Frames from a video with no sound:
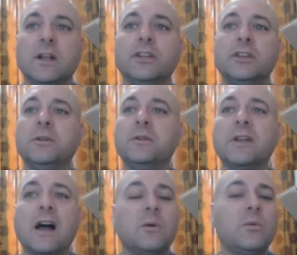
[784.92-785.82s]
You do
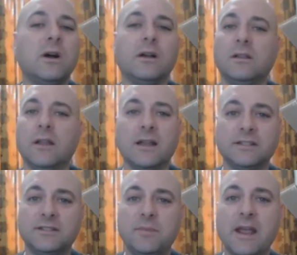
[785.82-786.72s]
not want a lot of
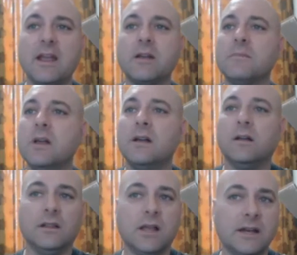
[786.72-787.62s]
spam,
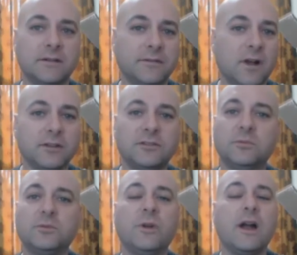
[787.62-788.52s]
a lot of
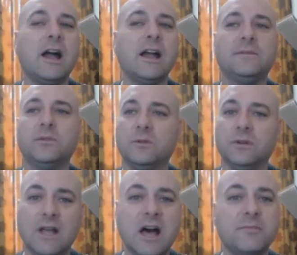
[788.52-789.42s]
unsubscribed, or
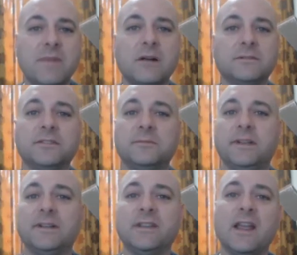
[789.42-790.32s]
a lot of bounces,
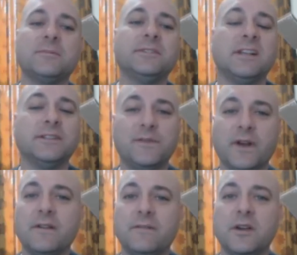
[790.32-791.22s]
because Amazon's
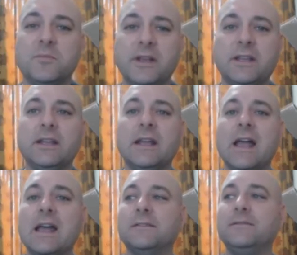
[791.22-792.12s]
very, very picky.
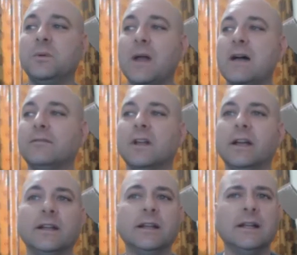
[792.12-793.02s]
And if you have
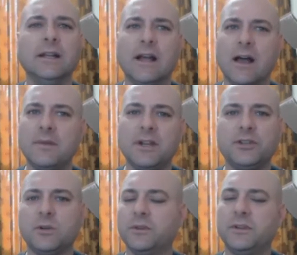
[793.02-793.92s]
like, I'm not
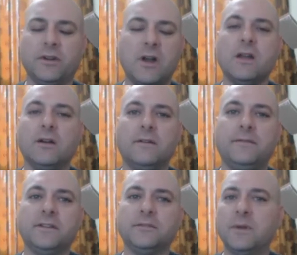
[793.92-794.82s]
sure what their
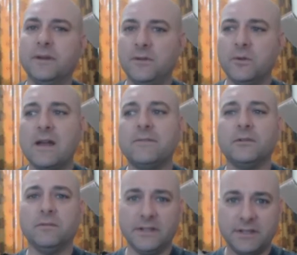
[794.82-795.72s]
cutoff is, but if you have
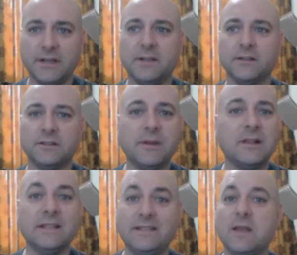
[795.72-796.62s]
a ridiculous
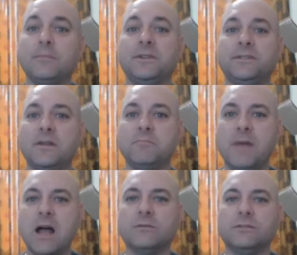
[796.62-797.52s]
amount, like 10%
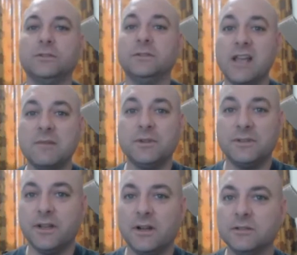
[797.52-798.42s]
bounce or 10%
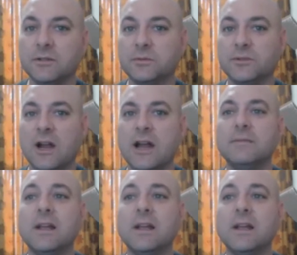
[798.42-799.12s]
unsubscribe,